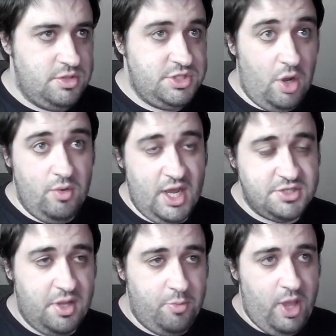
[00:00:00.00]
So
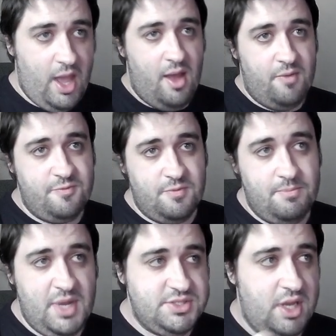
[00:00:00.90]
next up we have
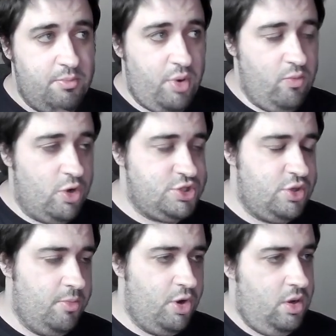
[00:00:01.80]
Mass Saiyan
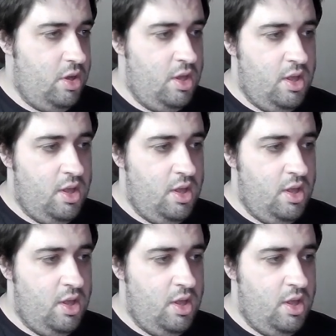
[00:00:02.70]
Brainwash No More.